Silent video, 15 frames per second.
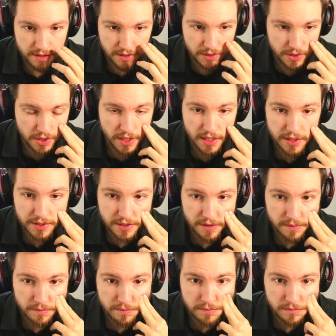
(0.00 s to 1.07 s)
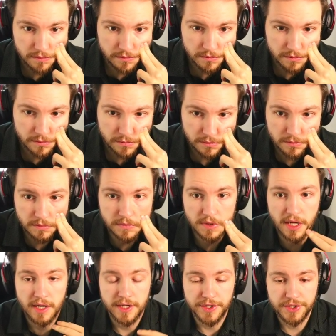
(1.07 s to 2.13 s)
the chase,
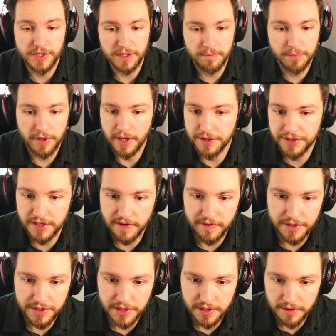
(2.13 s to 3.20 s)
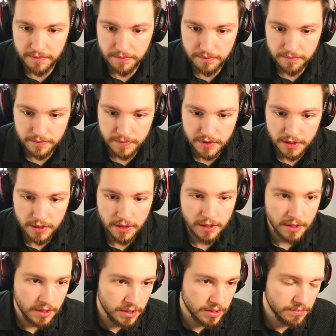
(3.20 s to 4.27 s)
and it's plus 17.
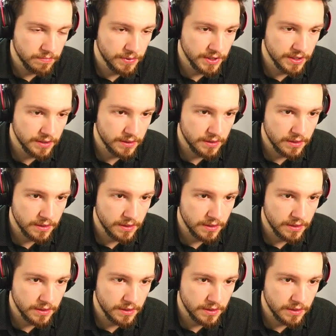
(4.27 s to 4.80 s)
But